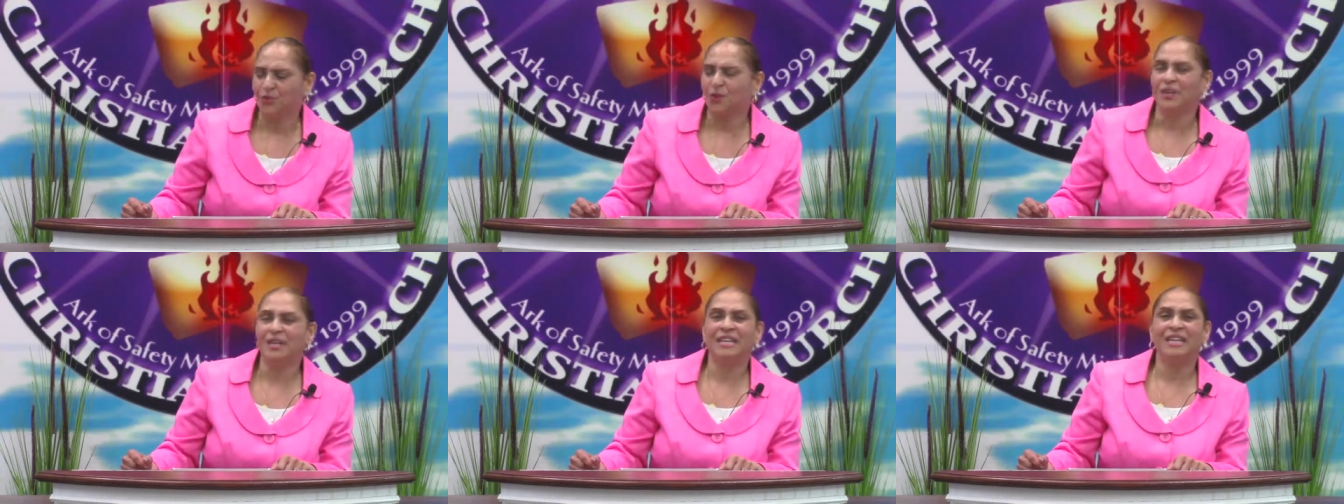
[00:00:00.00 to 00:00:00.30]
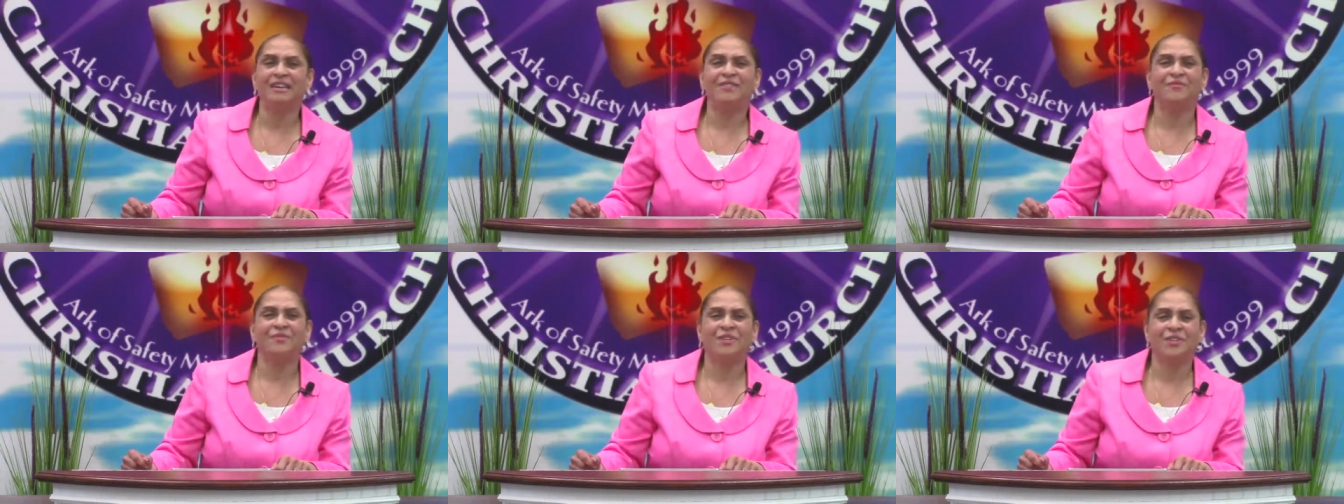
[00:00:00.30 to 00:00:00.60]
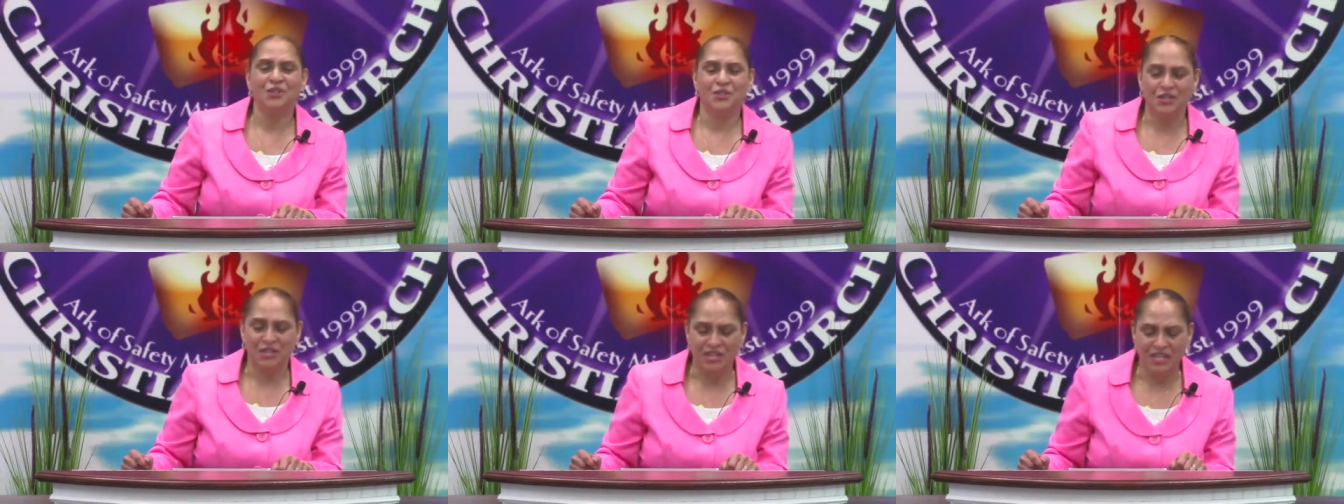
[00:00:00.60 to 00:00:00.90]
or
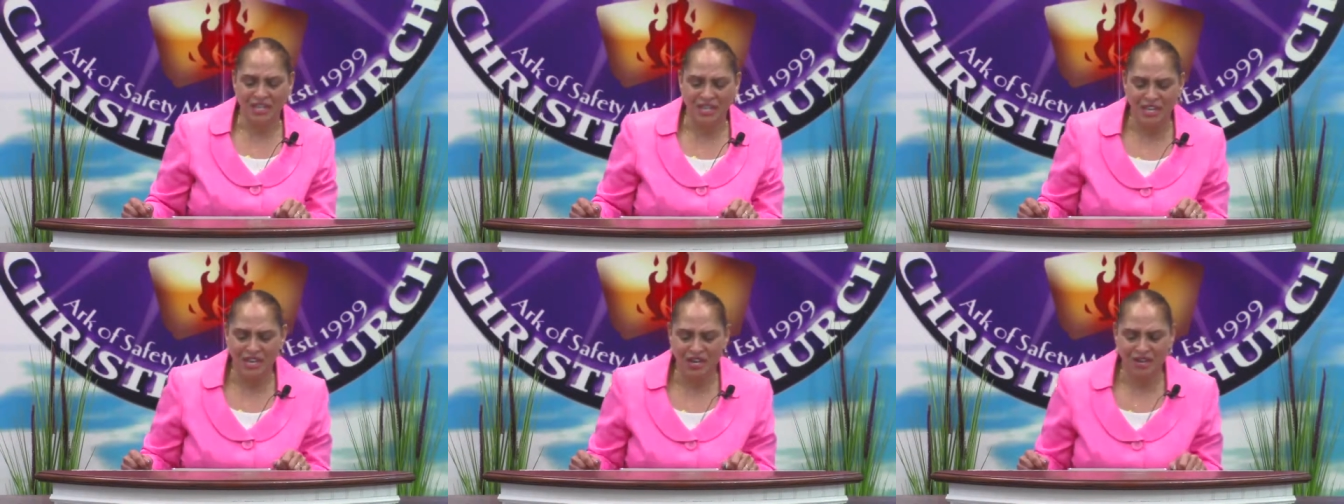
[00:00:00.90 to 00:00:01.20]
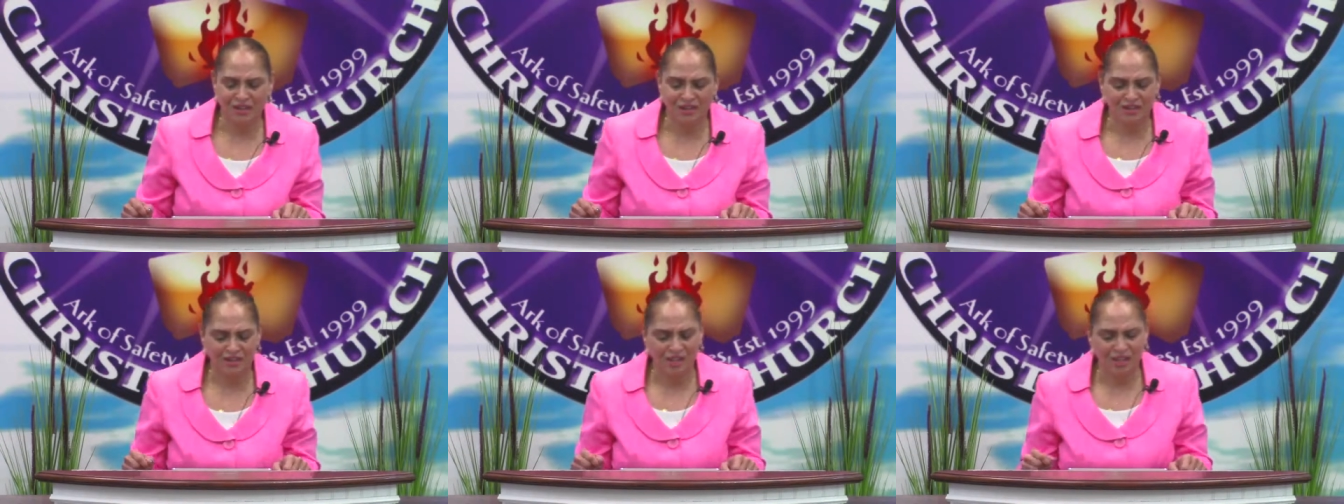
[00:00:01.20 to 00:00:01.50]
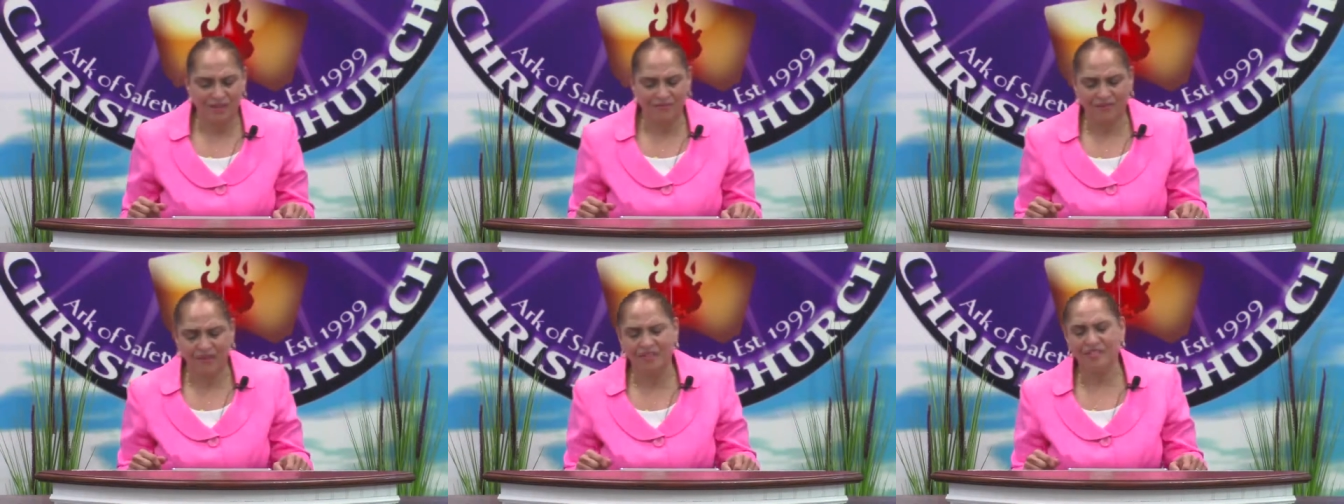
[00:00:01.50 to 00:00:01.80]
even years
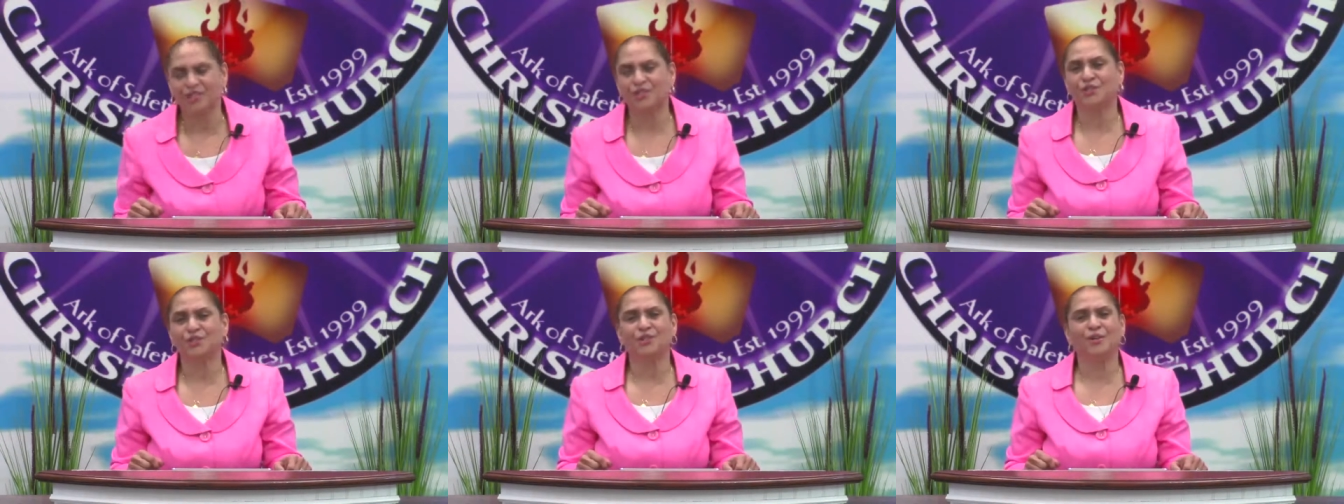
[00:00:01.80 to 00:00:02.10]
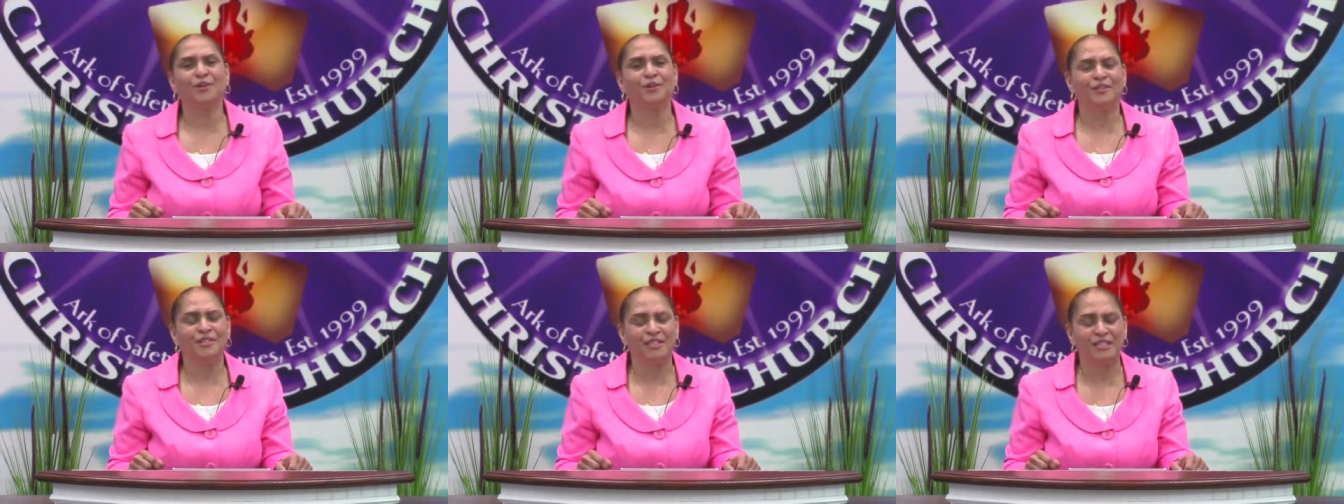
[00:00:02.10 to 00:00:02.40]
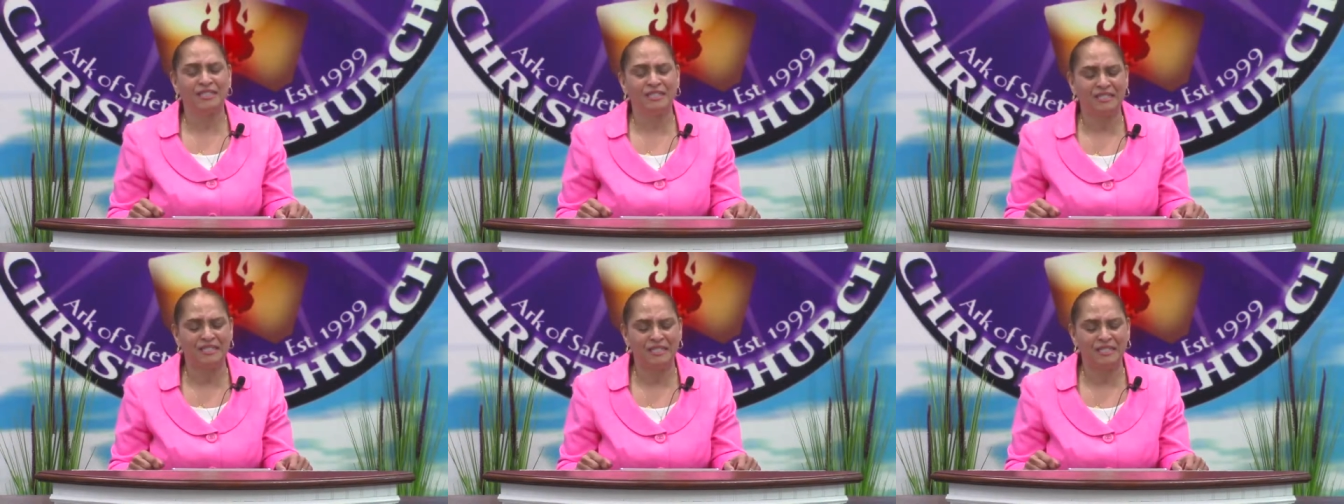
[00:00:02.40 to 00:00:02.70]
of
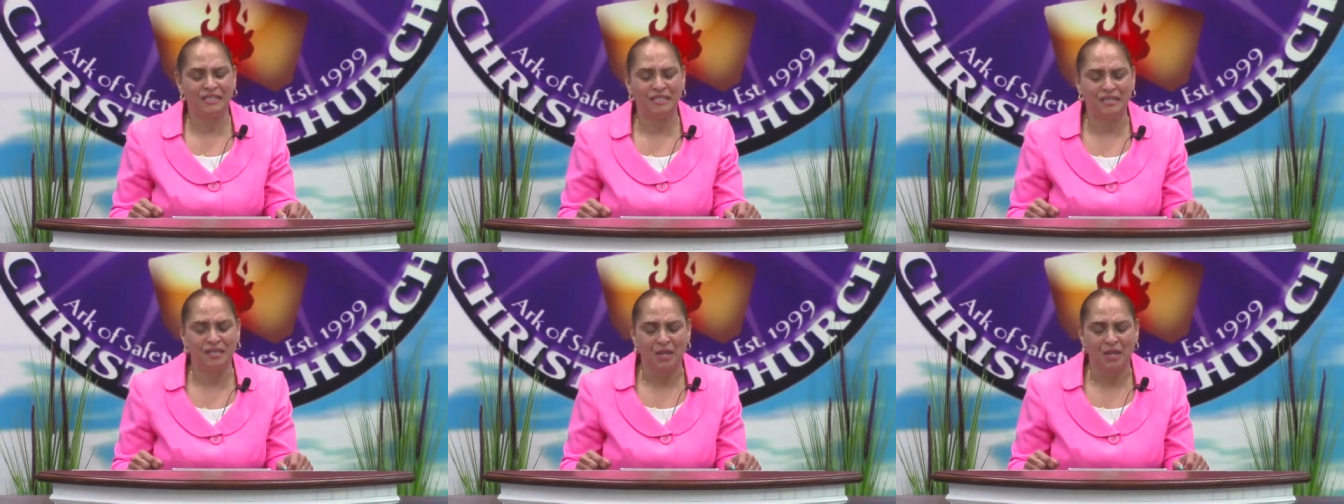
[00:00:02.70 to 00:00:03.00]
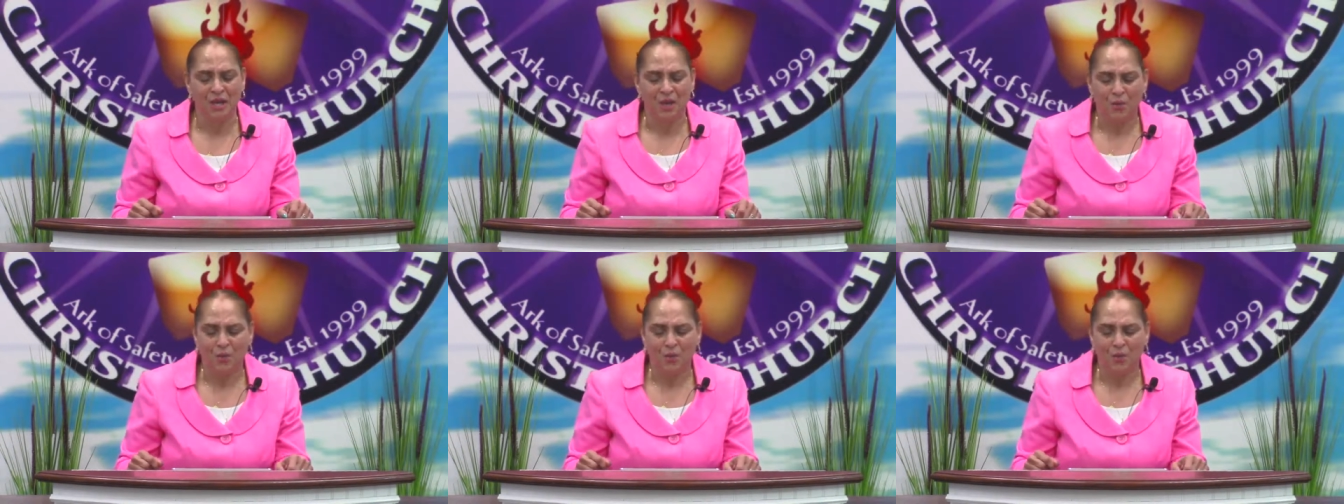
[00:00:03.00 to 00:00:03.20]
uncertainty,